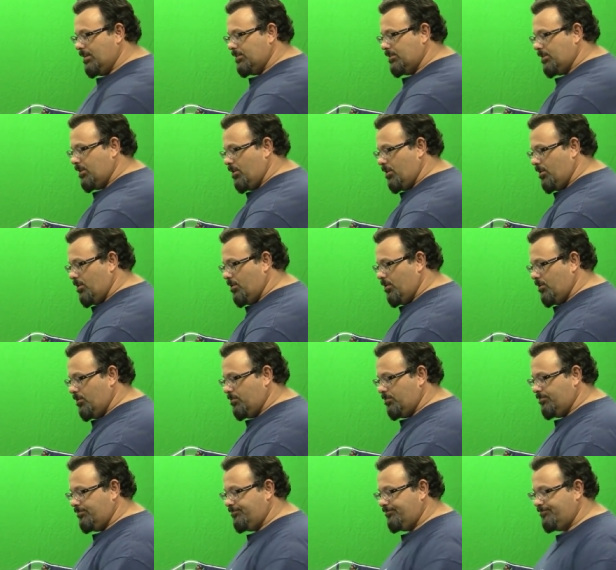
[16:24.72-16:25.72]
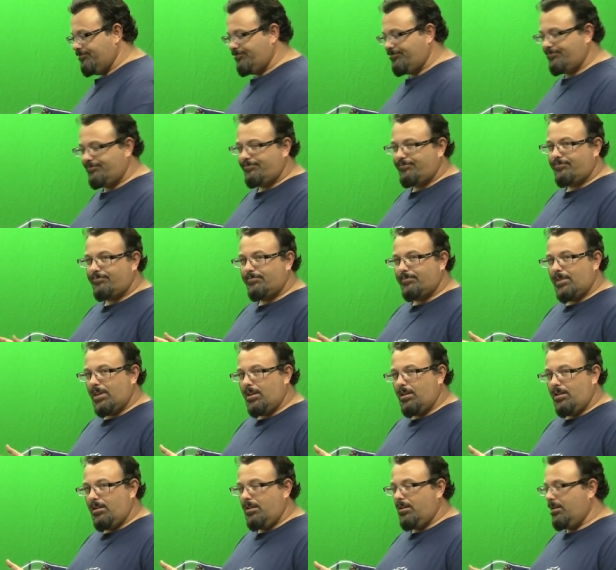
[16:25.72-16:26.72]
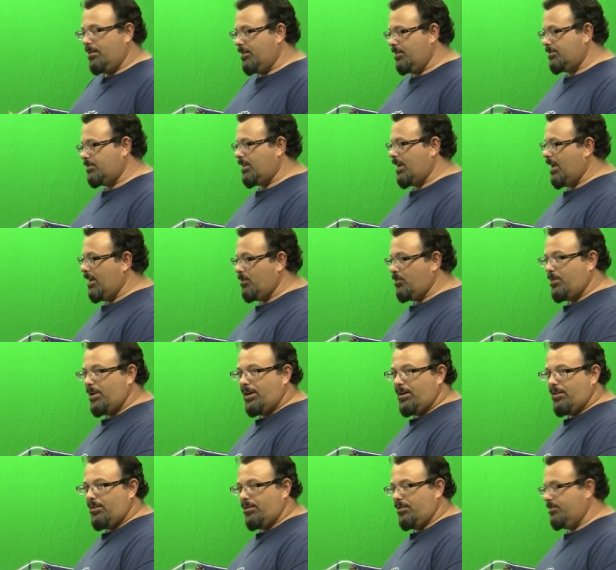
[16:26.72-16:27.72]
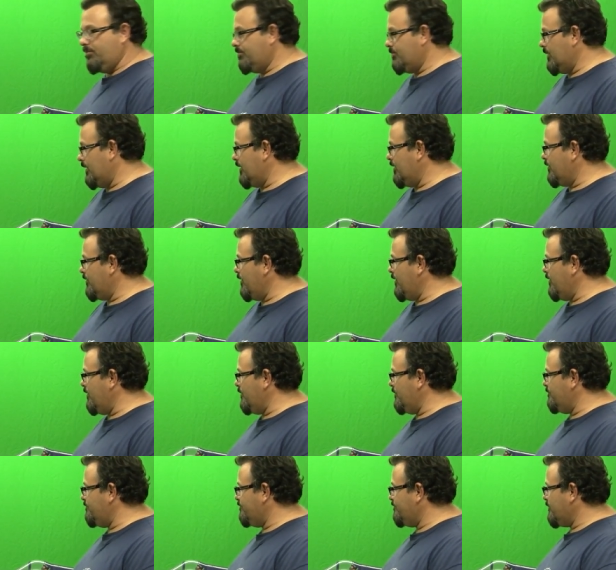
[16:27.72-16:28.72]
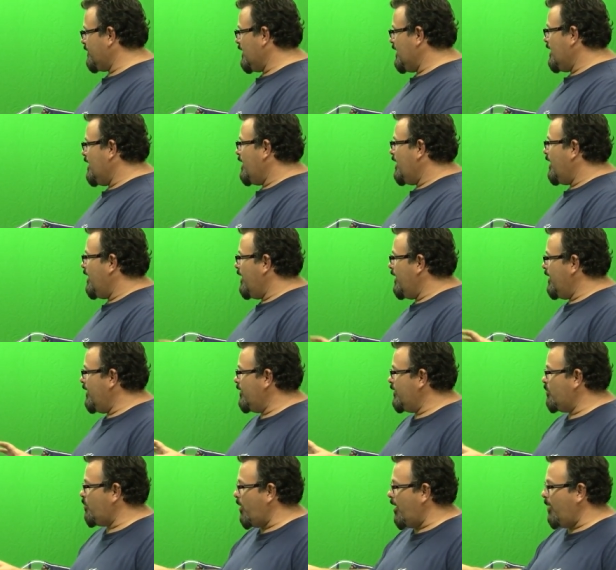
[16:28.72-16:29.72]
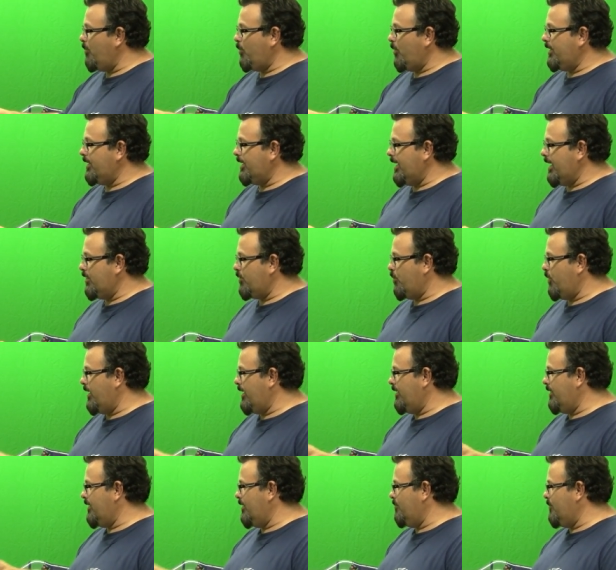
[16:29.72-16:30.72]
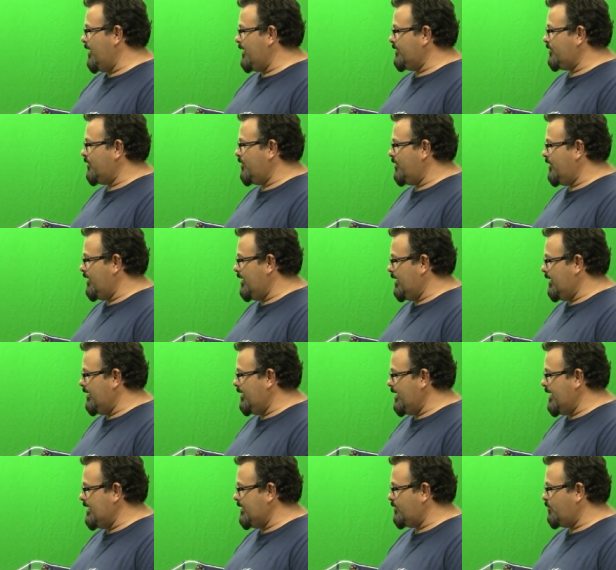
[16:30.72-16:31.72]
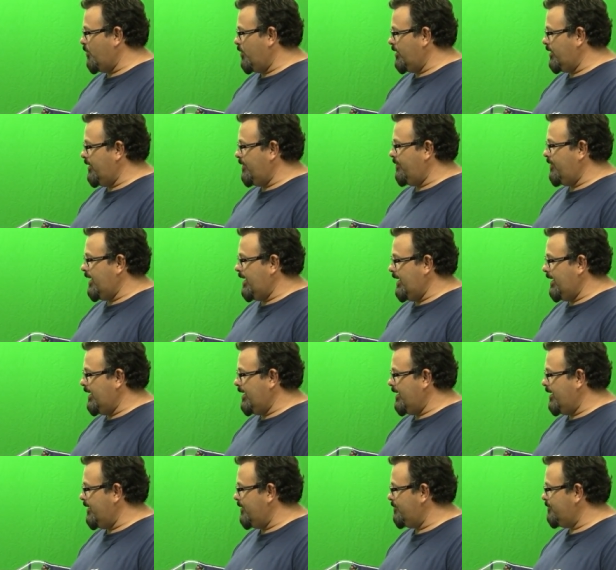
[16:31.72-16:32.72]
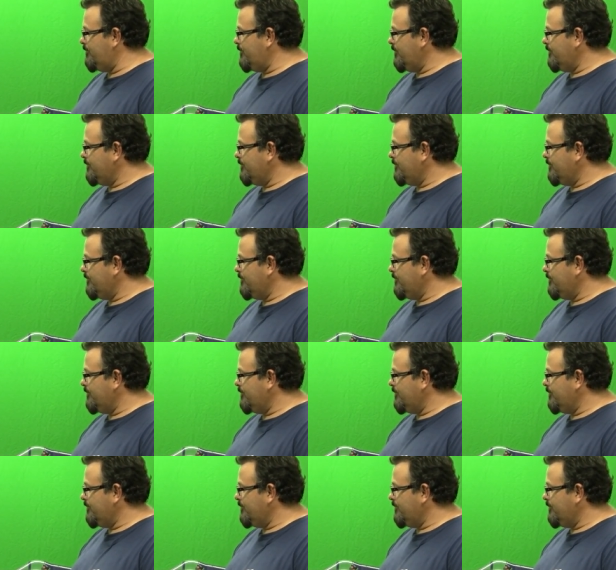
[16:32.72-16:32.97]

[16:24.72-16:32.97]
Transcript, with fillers: So it's kind of weird. I don't know. Uh, the prop went together well. I measured uh, each one of the uh,